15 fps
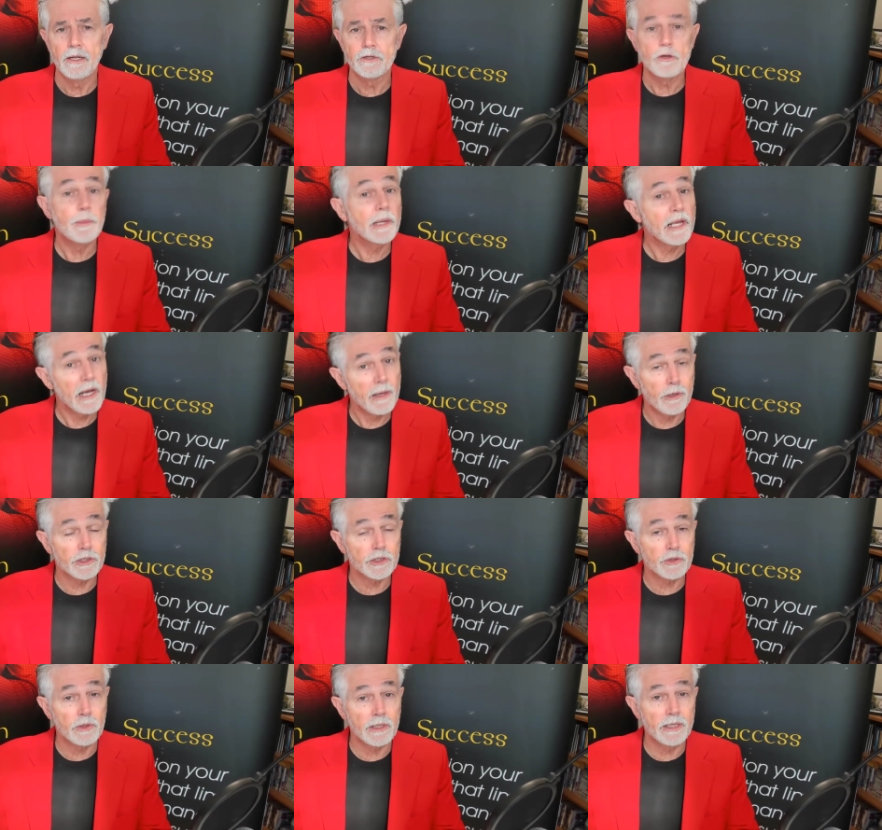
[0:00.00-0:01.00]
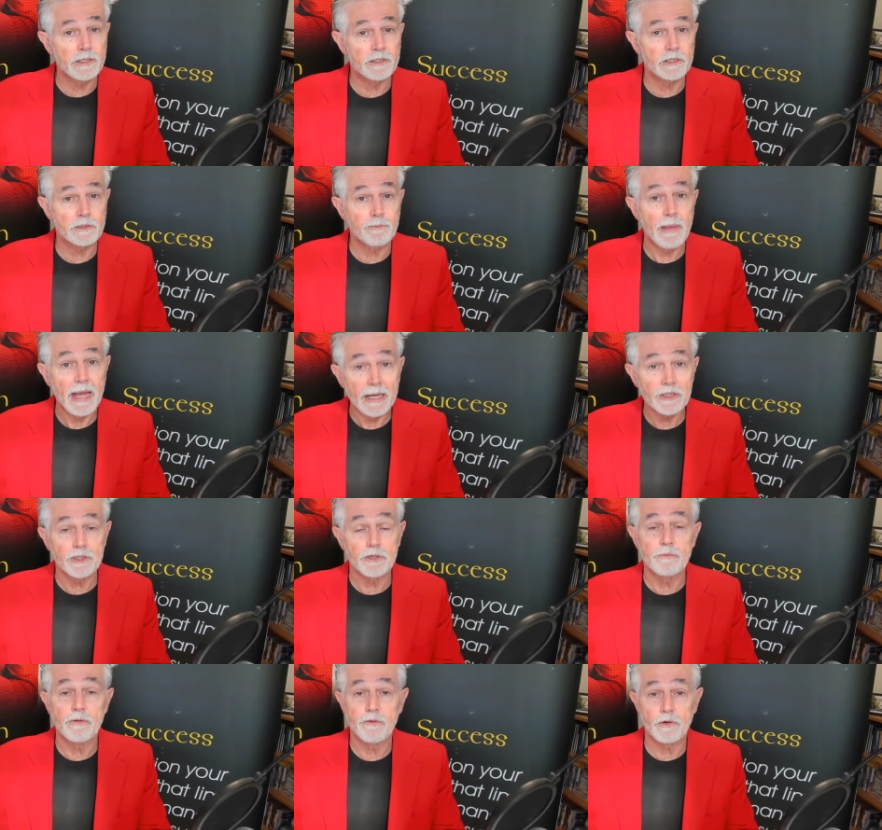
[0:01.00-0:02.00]
to become Australasia's
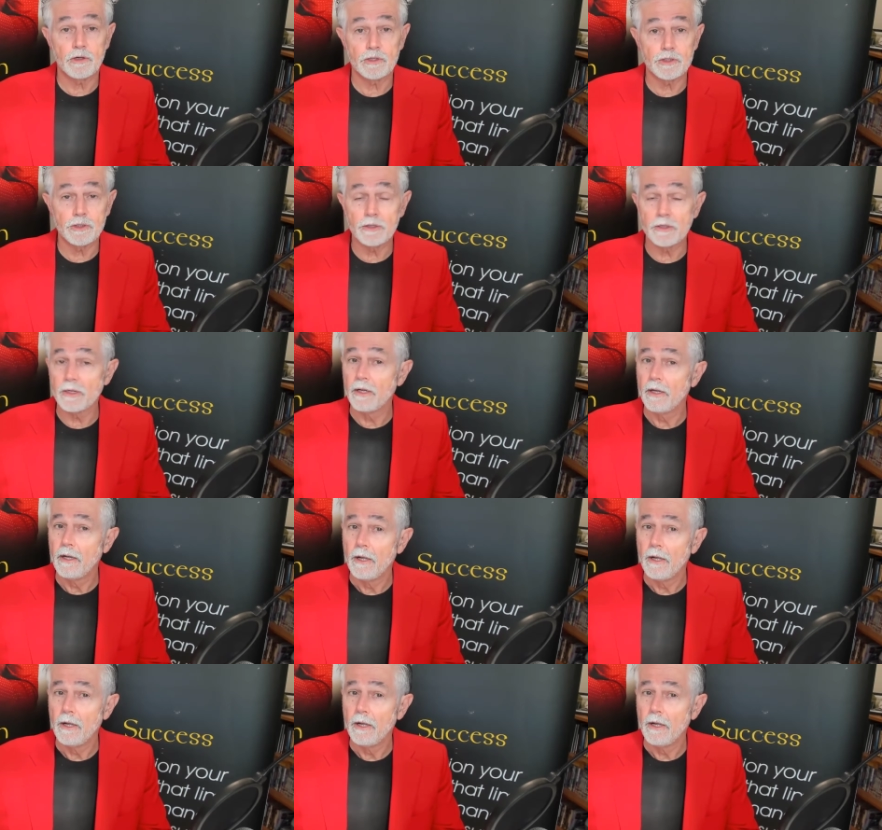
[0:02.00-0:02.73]
passion provocateur,